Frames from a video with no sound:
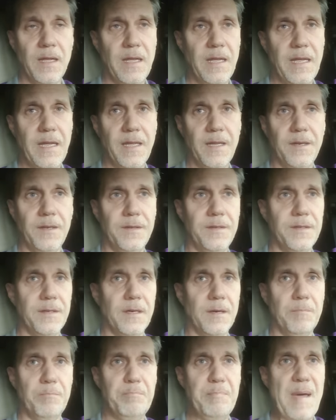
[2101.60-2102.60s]
and
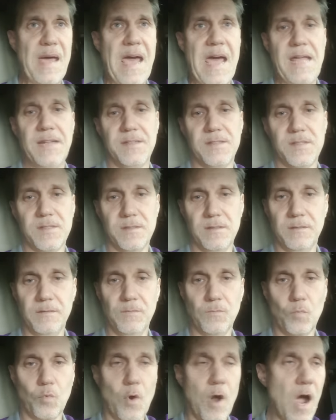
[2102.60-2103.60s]
uh, bats
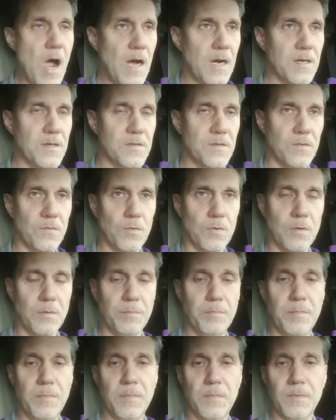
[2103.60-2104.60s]
and rocks or
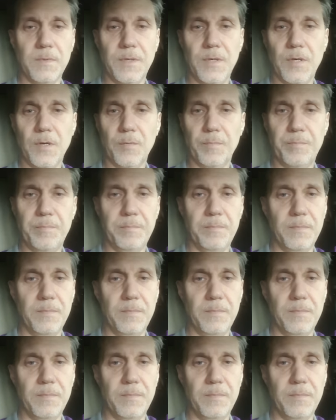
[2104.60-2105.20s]
you know